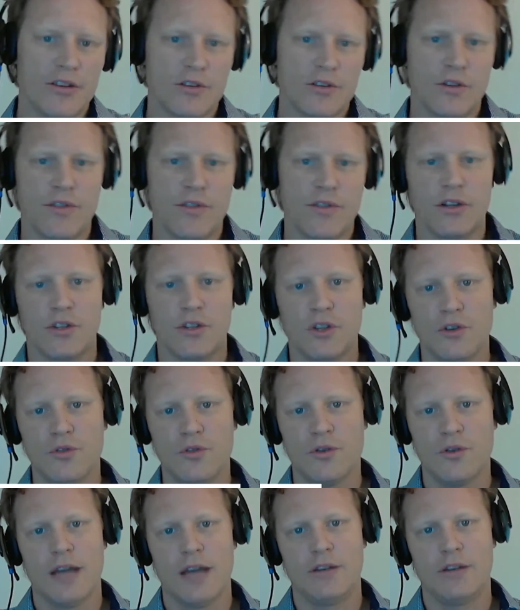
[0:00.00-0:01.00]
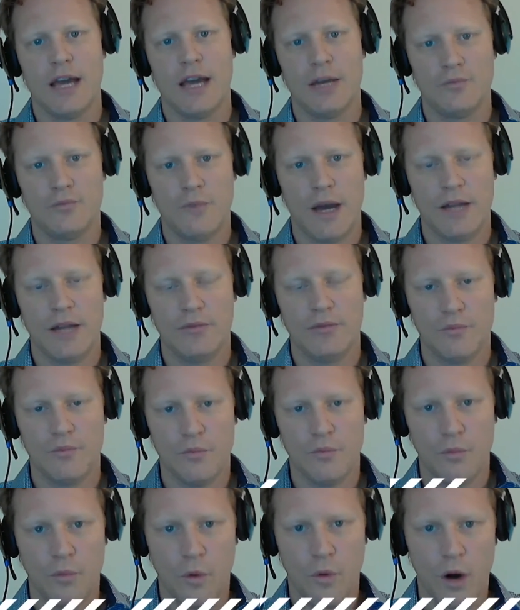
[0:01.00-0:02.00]
So there too, I'd
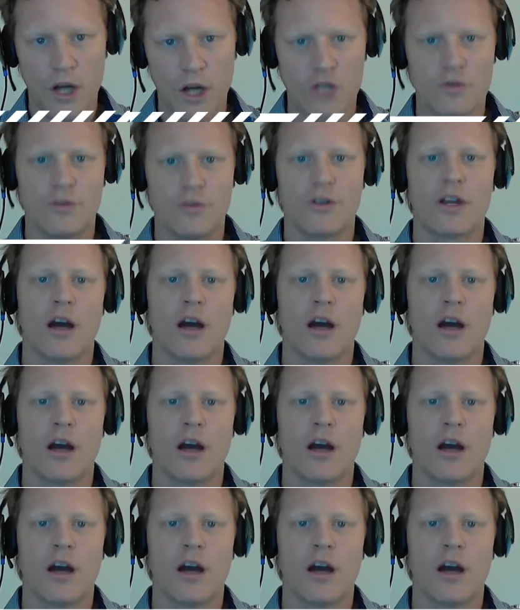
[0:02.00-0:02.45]
watch what